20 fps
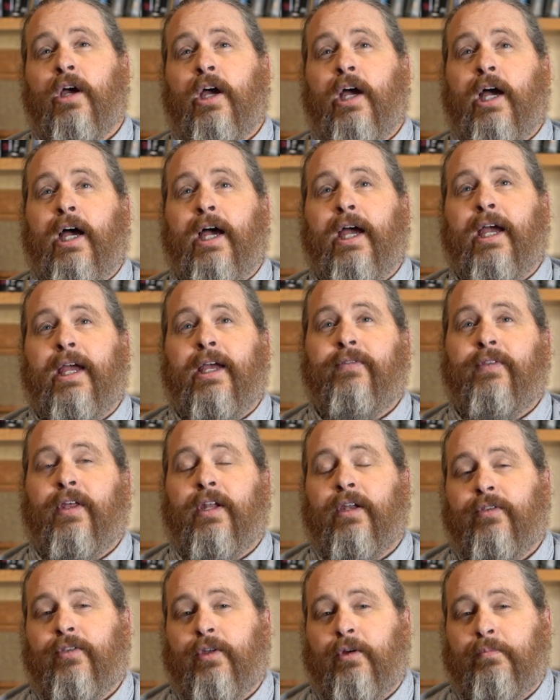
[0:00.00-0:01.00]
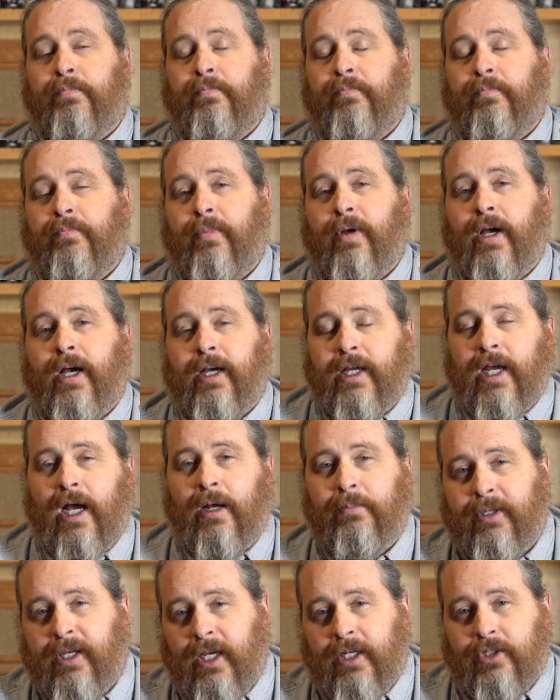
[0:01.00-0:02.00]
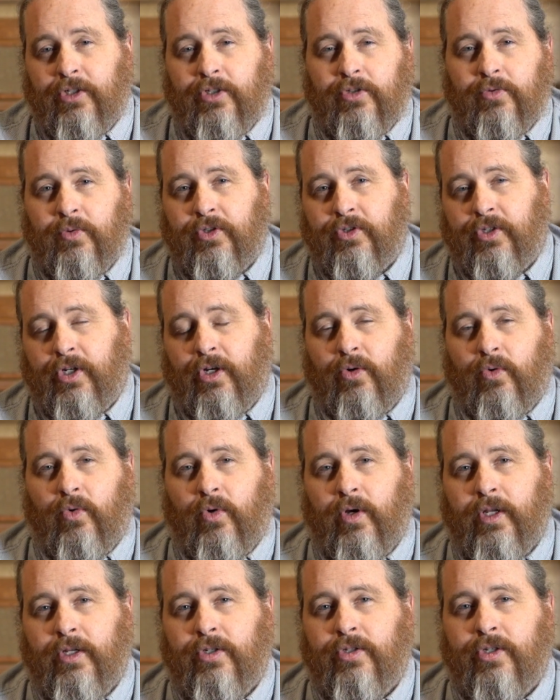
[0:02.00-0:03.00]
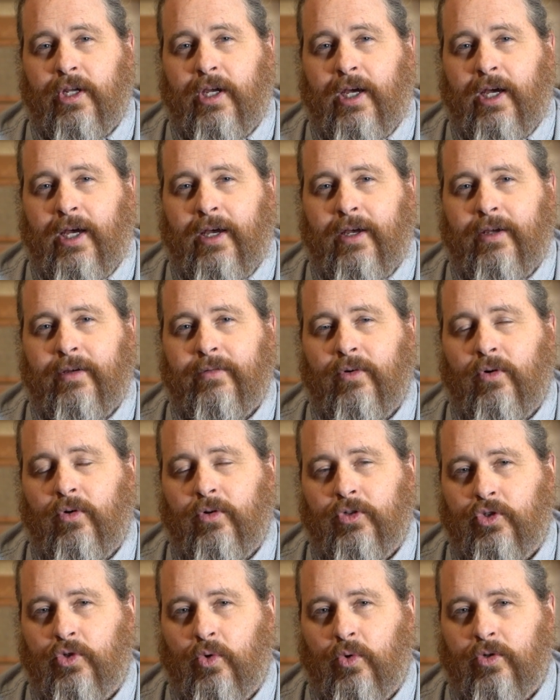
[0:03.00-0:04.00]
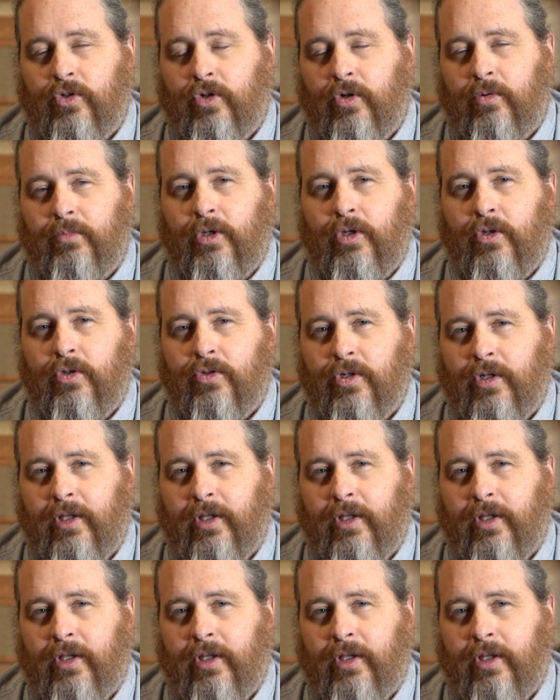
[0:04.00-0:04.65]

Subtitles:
and then the complications with steroids on short-term use.